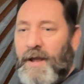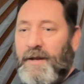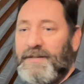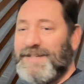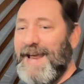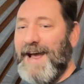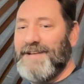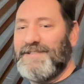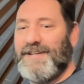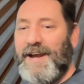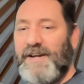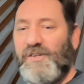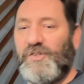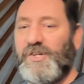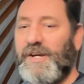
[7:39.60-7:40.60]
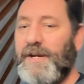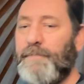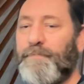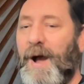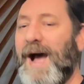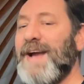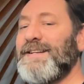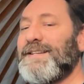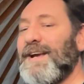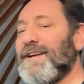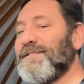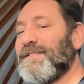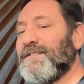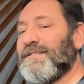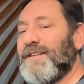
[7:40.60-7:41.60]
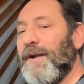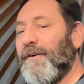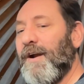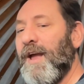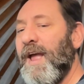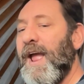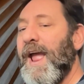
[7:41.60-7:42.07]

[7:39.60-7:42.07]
TestNG, PyTest, etc.,